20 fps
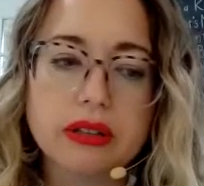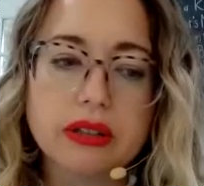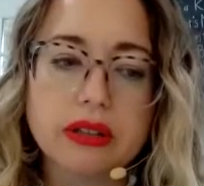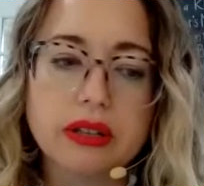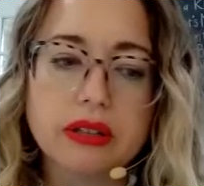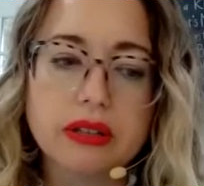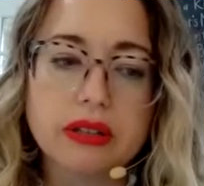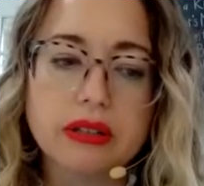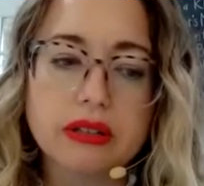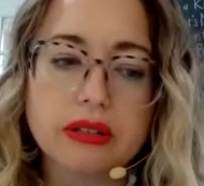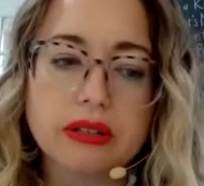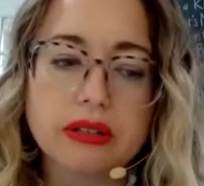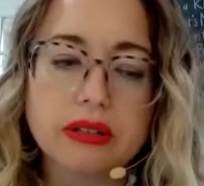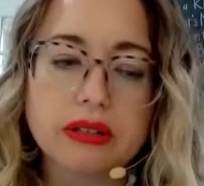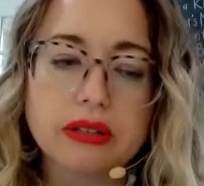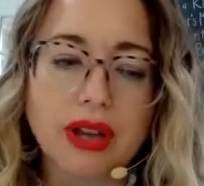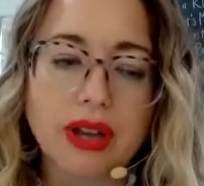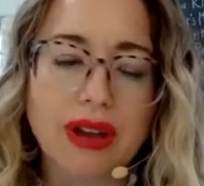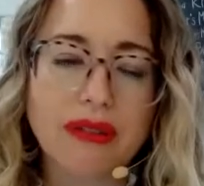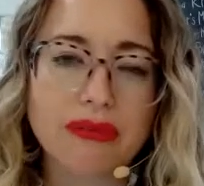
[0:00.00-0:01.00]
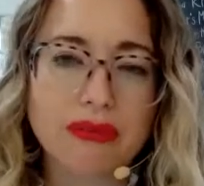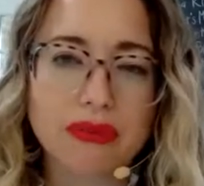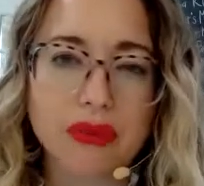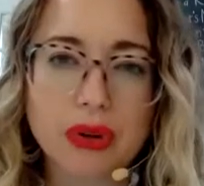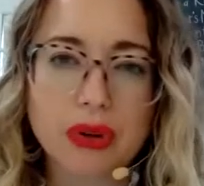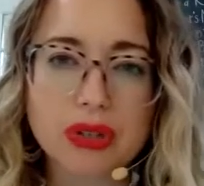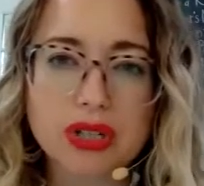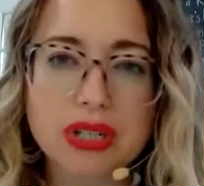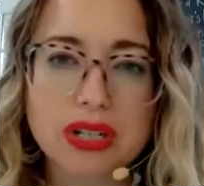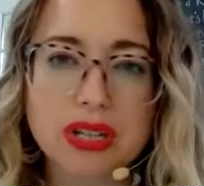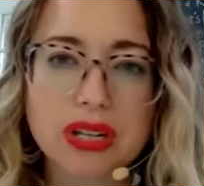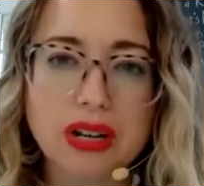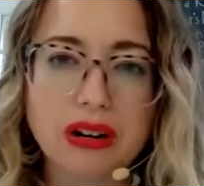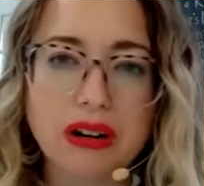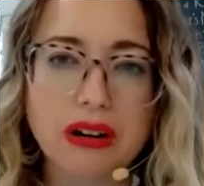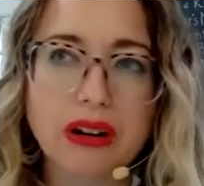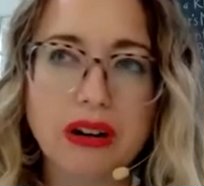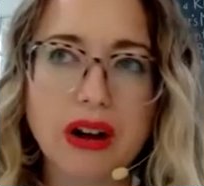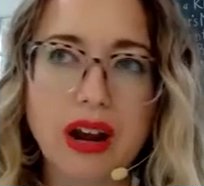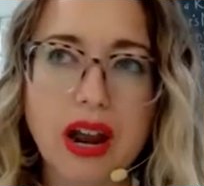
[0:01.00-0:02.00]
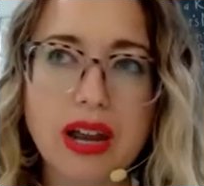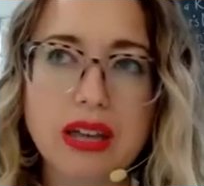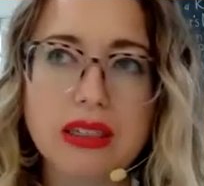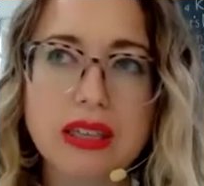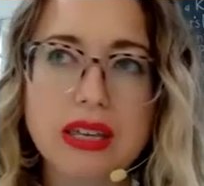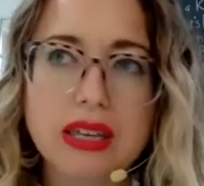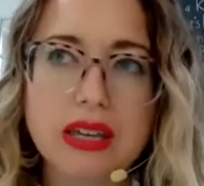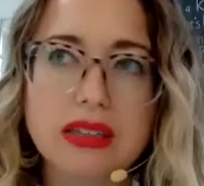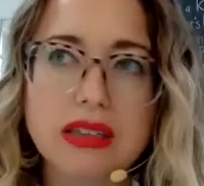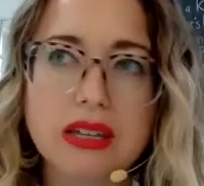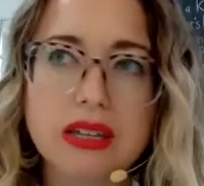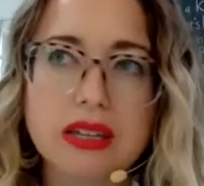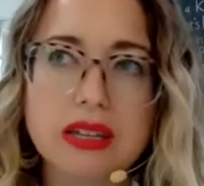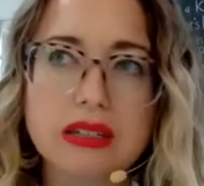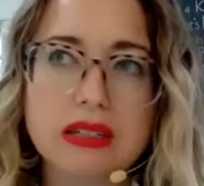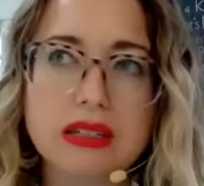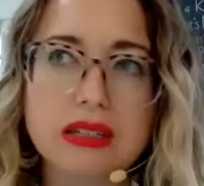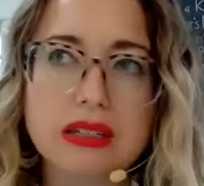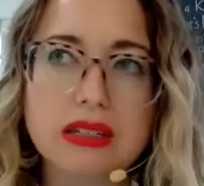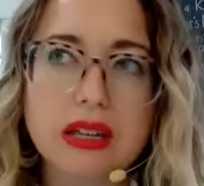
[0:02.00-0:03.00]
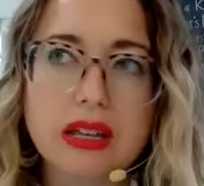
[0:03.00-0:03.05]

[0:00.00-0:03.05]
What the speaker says: that first year, I think that